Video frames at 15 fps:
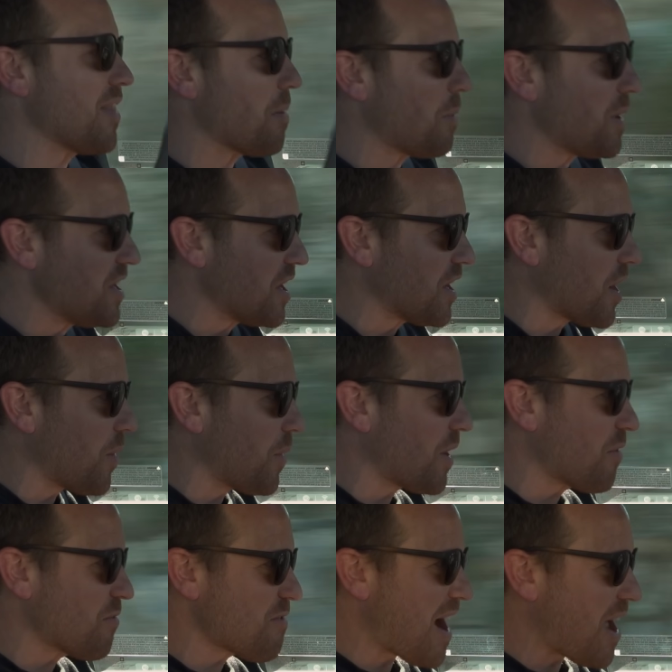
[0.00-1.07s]
and then when you're going
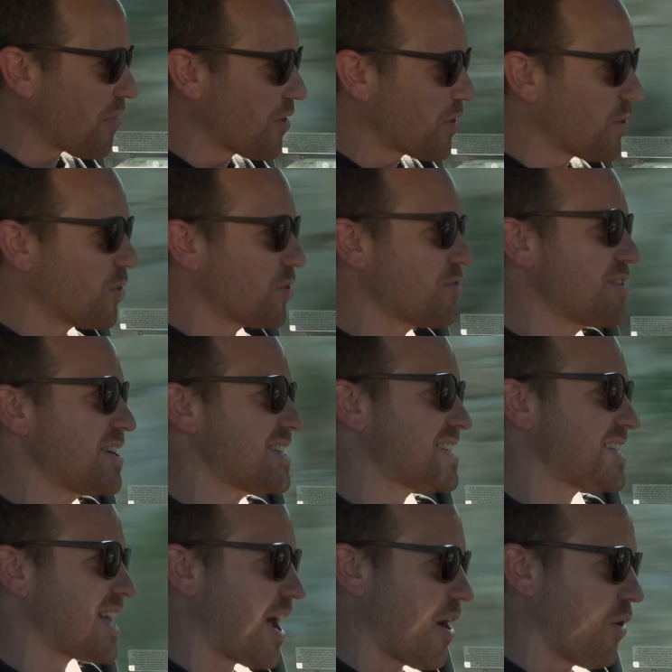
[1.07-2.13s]
around the corner
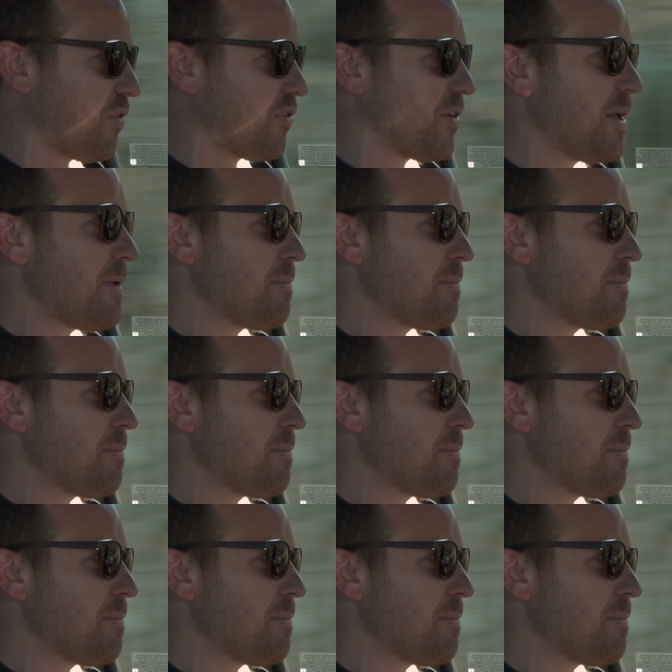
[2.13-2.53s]
itself,